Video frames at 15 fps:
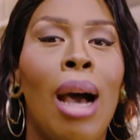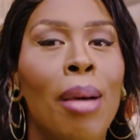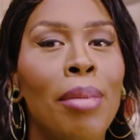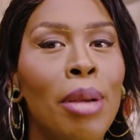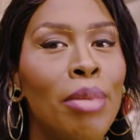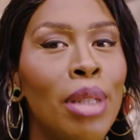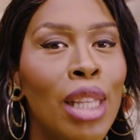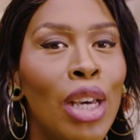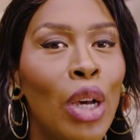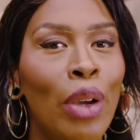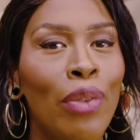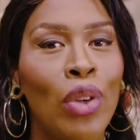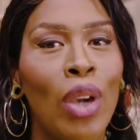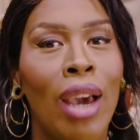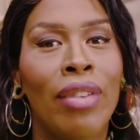Comment below
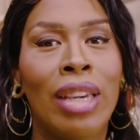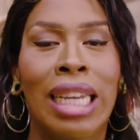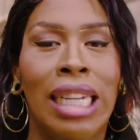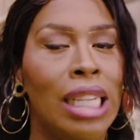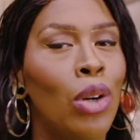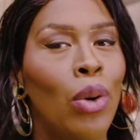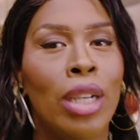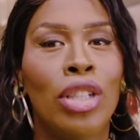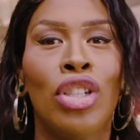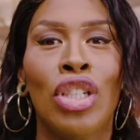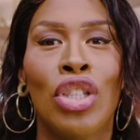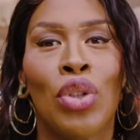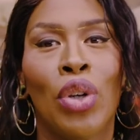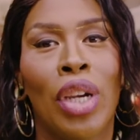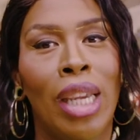if you have any
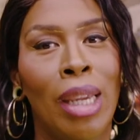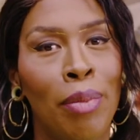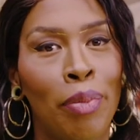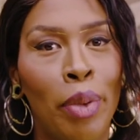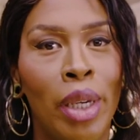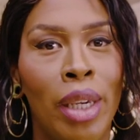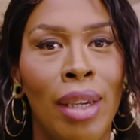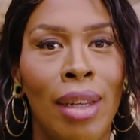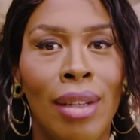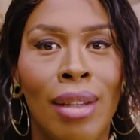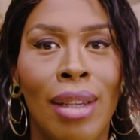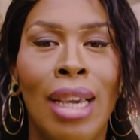questions or input.